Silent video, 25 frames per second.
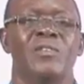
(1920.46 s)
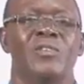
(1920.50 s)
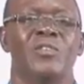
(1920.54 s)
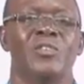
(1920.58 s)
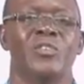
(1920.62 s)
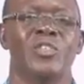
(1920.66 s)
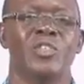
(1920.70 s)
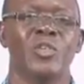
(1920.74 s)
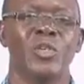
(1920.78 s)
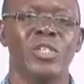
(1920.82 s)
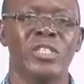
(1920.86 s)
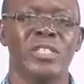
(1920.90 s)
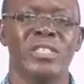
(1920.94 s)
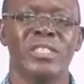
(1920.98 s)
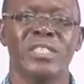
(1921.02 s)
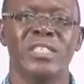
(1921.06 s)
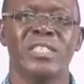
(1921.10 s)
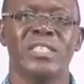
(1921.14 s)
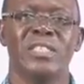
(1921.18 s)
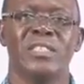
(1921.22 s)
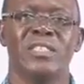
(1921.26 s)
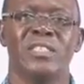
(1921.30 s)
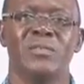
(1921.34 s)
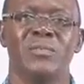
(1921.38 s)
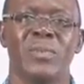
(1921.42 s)
solid
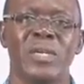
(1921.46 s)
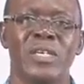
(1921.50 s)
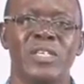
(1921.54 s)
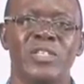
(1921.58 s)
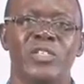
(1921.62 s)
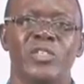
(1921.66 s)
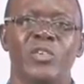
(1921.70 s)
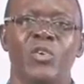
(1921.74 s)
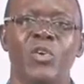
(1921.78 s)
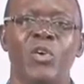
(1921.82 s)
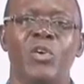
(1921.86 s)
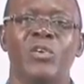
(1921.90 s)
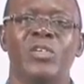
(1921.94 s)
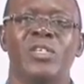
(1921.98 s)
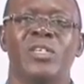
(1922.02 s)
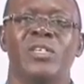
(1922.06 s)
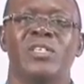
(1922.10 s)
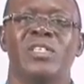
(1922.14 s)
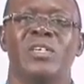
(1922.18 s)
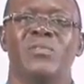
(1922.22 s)
decisions based on